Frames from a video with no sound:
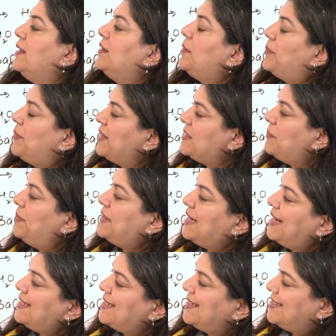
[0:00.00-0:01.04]
The
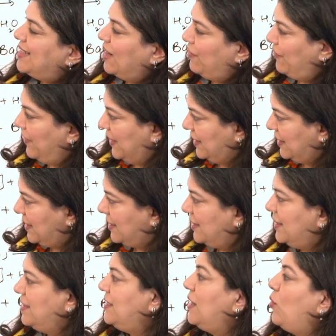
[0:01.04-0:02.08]
precipitate is then
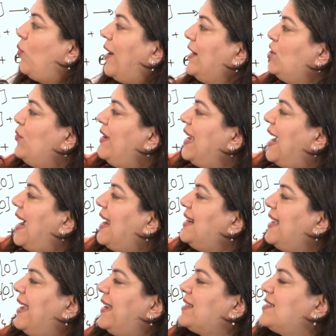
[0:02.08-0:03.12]
filtered. Why do we
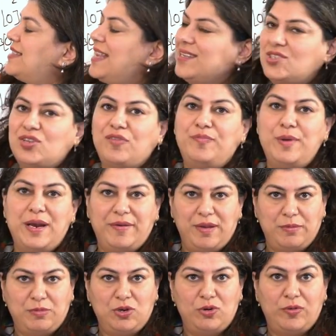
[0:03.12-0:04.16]
add excess of
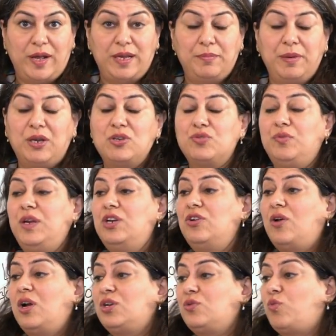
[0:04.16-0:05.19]
barium chloride? Because we do
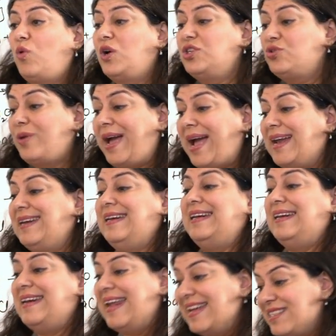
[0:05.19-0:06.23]
not want to add
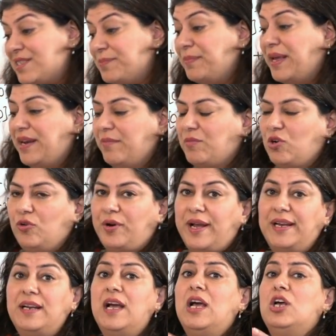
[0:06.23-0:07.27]
less barium
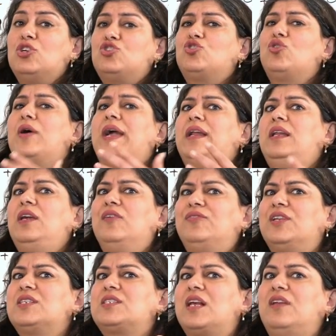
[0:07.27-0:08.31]
chloride. So any of
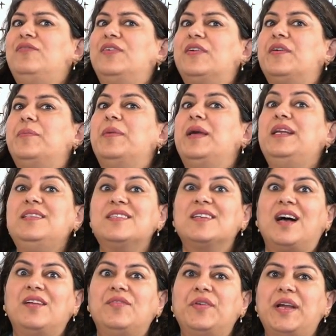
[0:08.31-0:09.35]
the sulfur remains
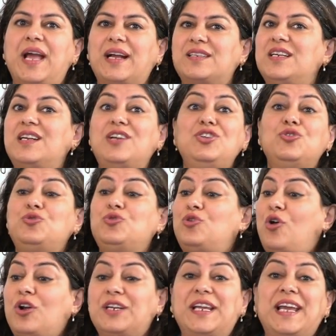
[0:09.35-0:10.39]
unreacted and you do
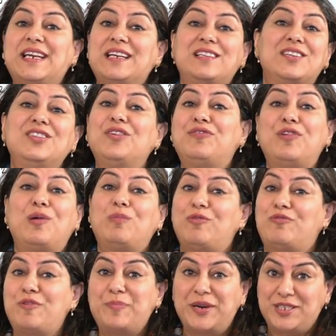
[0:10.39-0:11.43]
not get it in the form
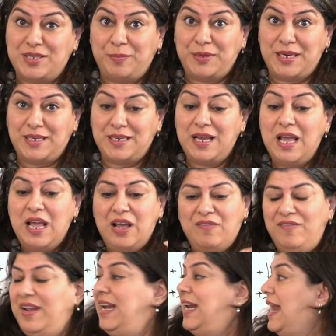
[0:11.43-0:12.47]
of a precipitate.
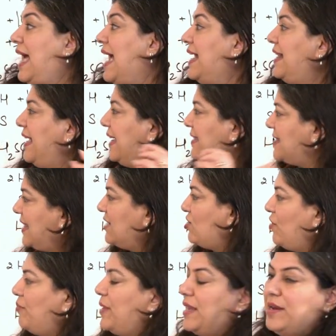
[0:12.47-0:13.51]
We'll add excess
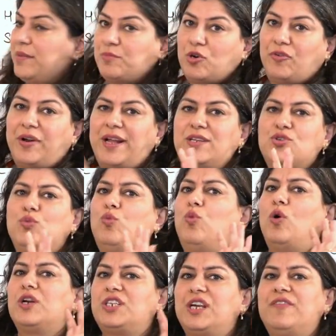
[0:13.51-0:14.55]
of barium chloride. So
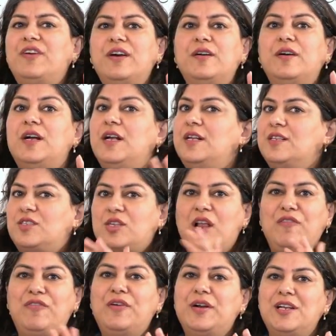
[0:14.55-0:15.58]
whatever
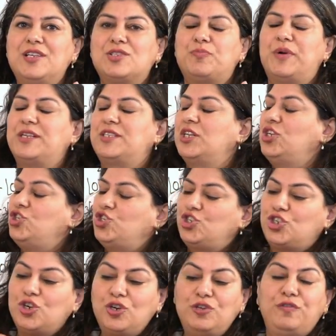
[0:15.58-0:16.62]
sulfur is present
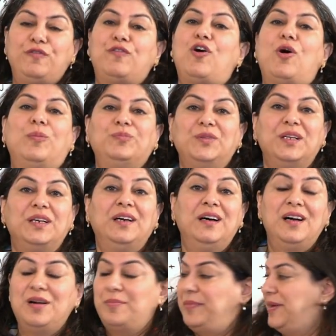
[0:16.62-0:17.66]
should form
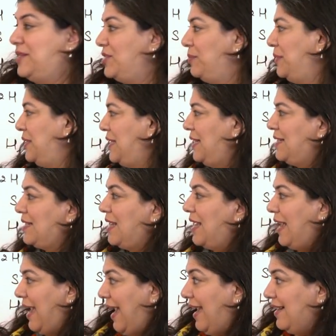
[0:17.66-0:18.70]
the precipitate.
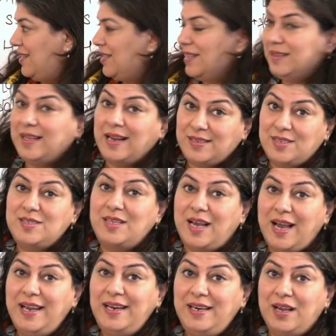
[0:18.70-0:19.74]
And that is
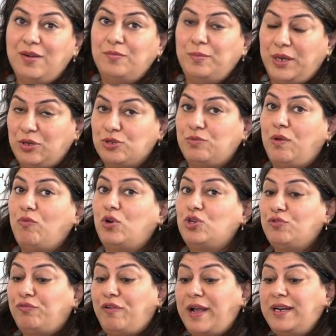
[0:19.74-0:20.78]
the idea because we want
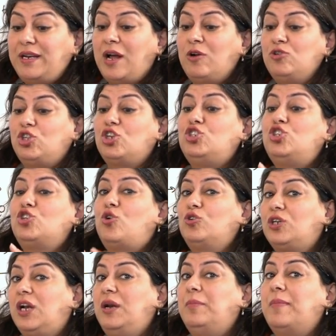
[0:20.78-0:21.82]
to find out the
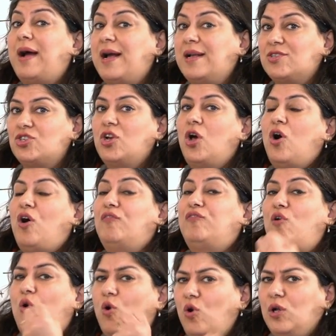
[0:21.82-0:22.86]
total mass
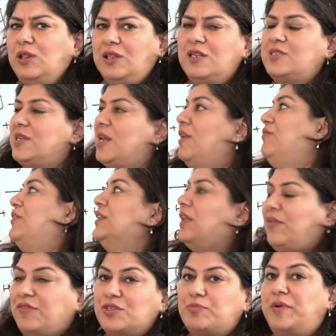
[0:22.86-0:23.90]
of all the sulfur
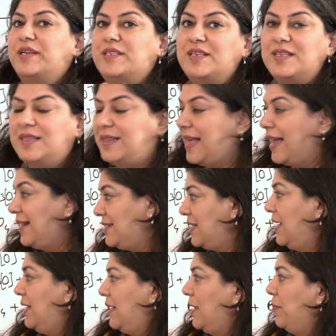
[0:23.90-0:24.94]
that was present in that
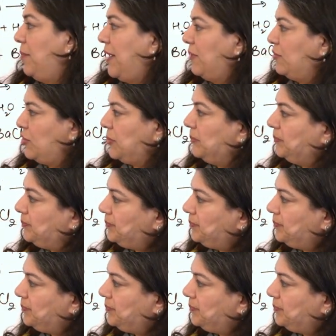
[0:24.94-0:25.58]
compound.